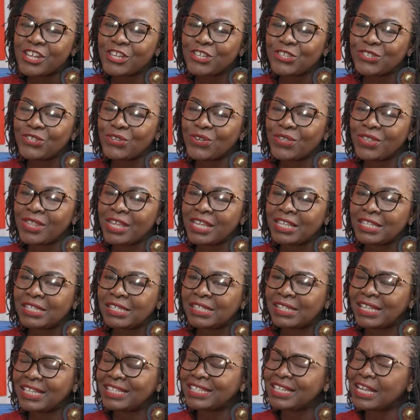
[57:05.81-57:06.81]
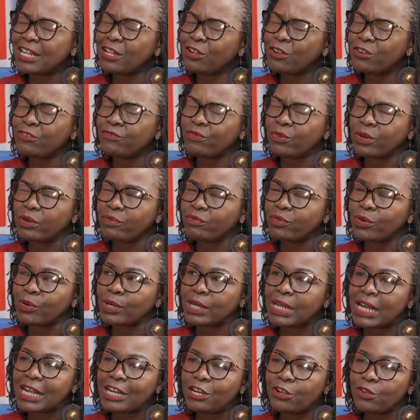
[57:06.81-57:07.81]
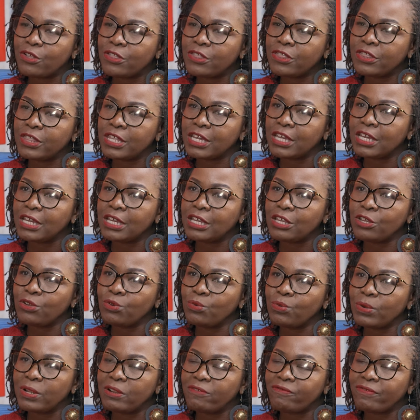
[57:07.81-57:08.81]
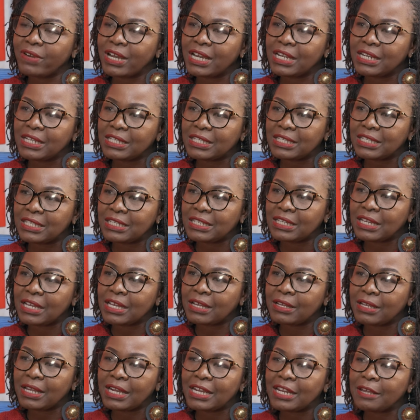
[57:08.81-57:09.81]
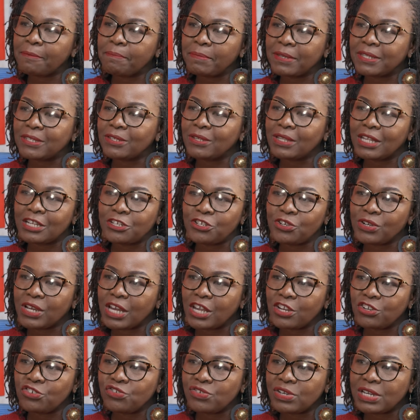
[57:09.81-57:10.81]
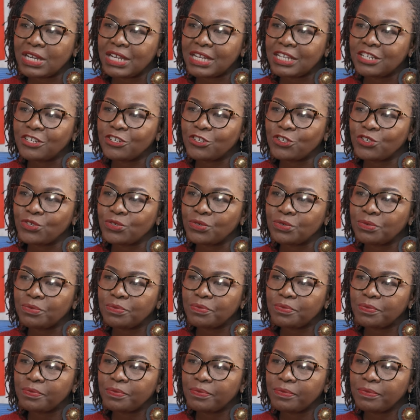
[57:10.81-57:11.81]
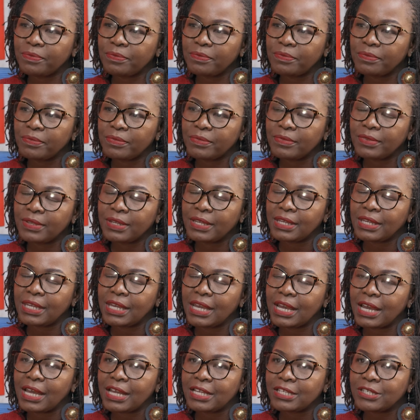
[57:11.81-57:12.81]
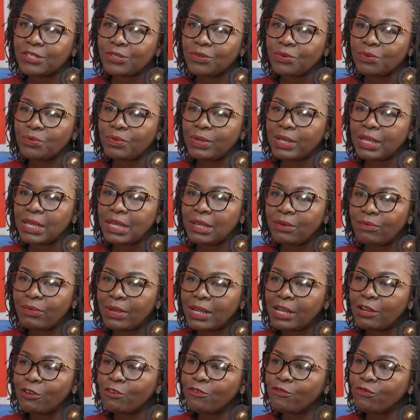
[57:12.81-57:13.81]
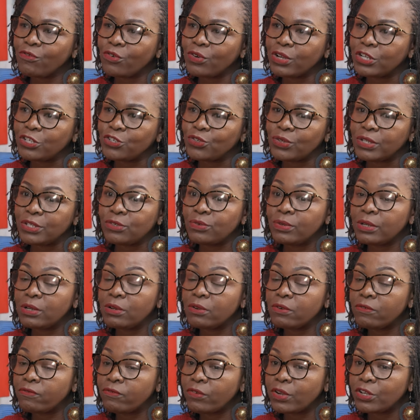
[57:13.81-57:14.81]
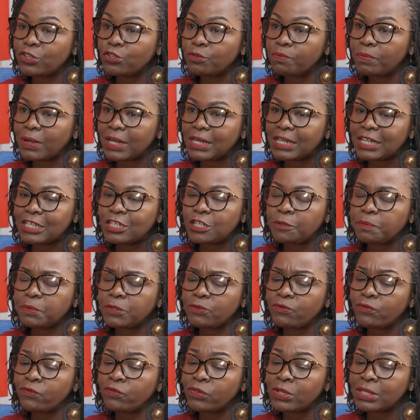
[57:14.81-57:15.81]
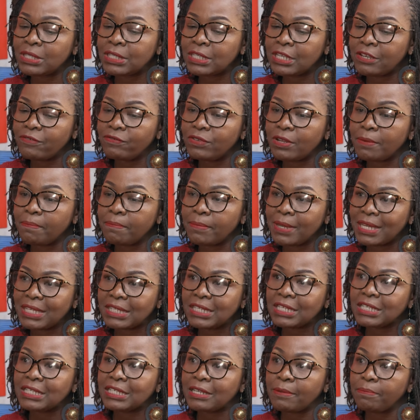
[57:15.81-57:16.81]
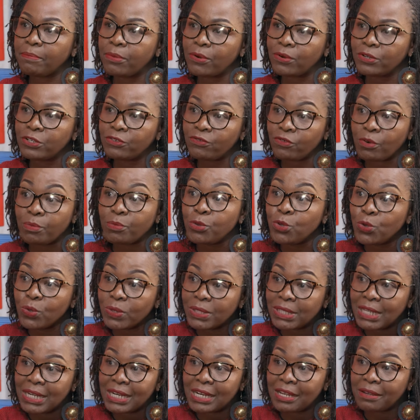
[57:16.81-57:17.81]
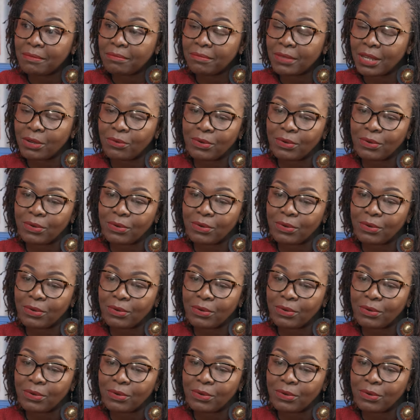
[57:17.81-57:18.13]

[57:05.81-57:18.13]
So there's there's a lot for everyone. I don't think you will find a, uh, an episode that you can't relate to. Mm. Yeah, so we, we look forward to it. We look forward to partnerships. We received amazing support from Username.